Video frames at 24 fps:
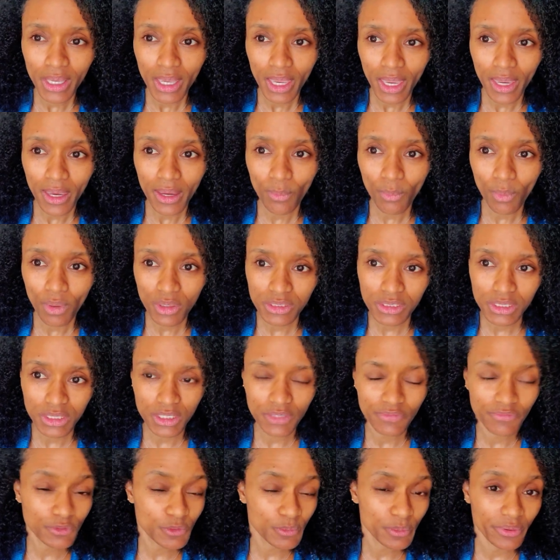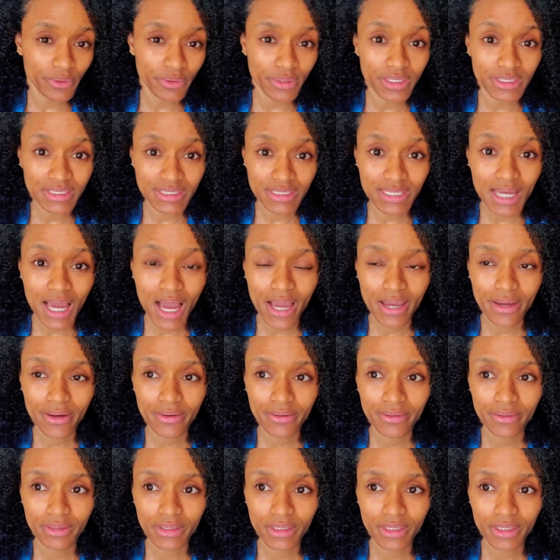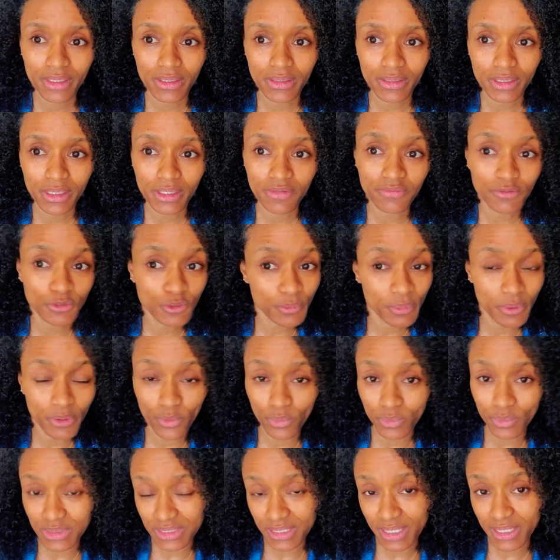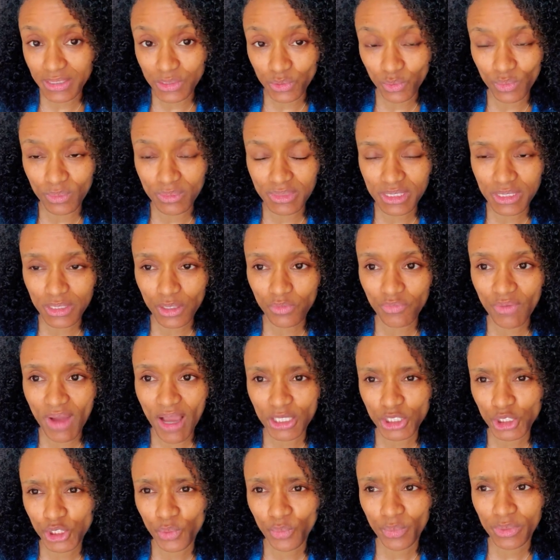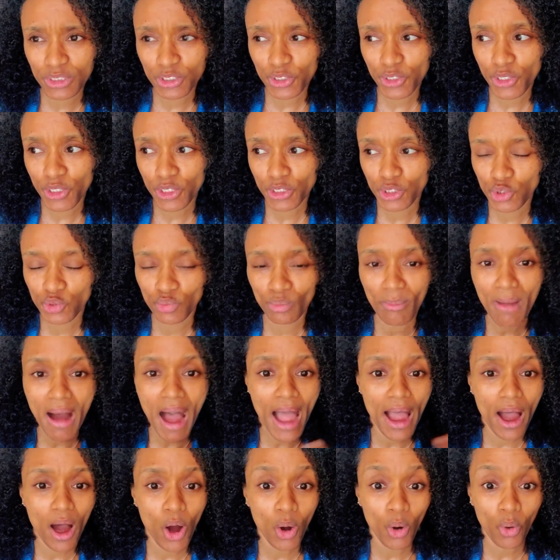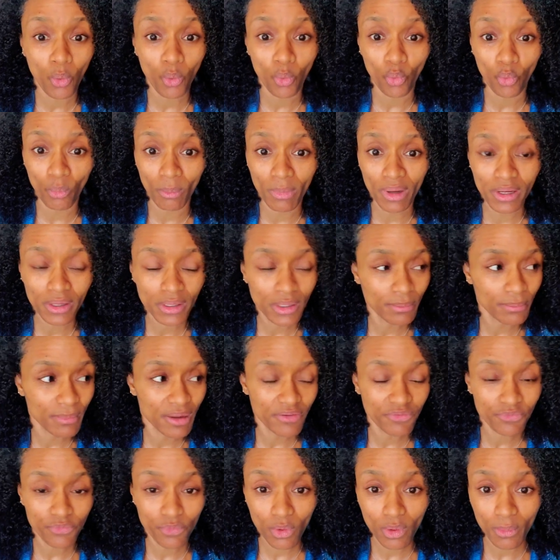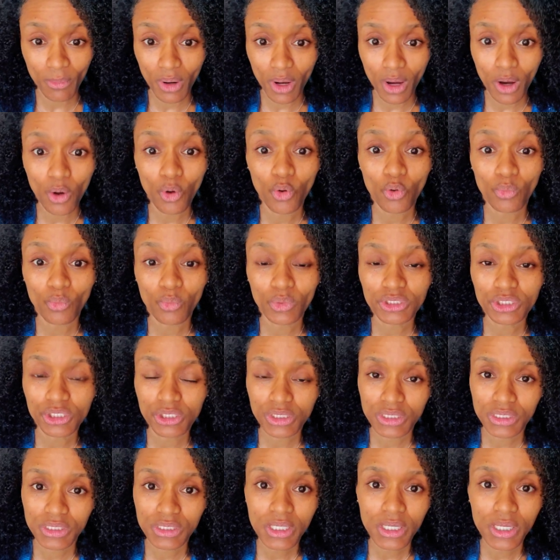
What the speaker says: And once the evil spirit gets tired, then the evil spirit will say to himself, I shall return to my home, my former home, which is